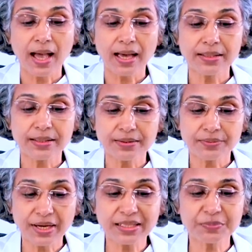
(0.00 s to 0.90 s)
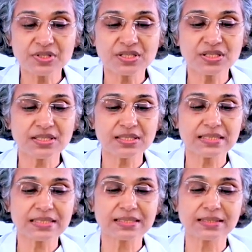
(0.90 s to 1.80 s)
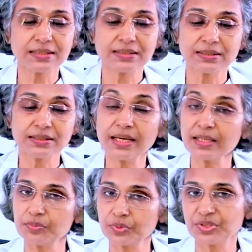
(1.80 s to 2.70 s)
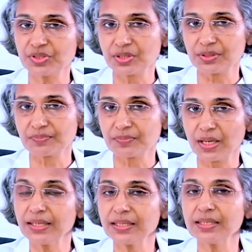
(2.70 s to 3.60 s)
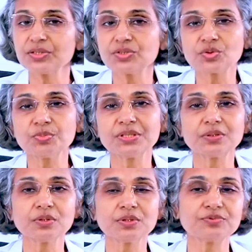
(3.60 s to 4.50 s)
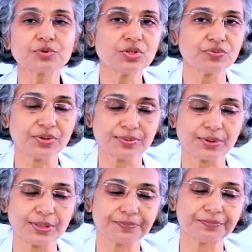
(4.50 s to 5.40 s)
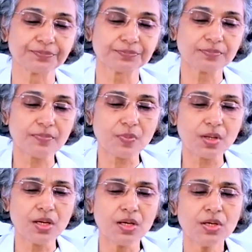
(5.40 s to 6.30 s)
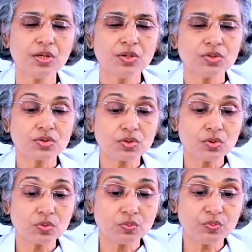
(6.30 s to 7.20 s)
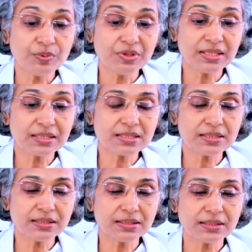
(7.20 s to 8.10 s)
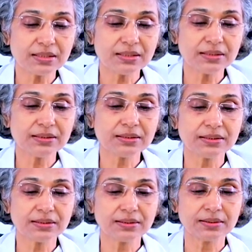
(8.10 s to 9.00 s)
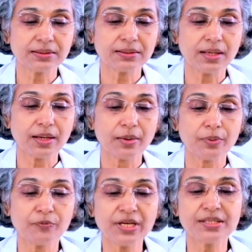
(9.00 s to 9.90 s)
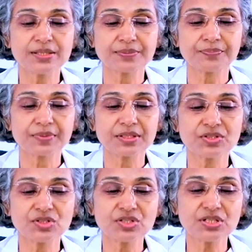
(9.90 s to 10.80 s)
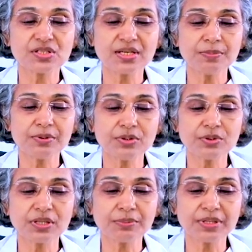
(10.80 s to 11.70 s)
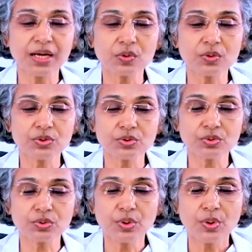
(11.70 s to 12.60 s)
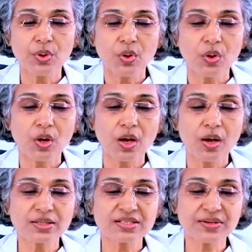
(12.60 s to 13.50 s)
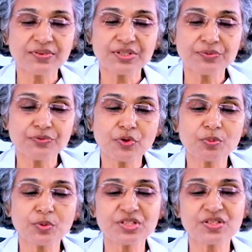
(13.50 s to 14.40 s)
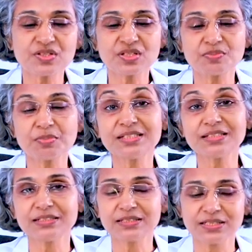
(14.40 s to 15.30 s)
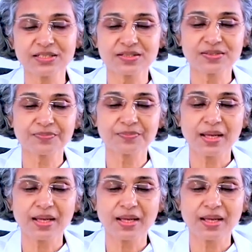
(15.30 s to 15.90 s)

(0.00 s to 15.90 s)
And fat percentage is 39.3. Ideally, it should be around 25 only. So, when we consider the weight, she is able to come down to 74.6 by 30 days.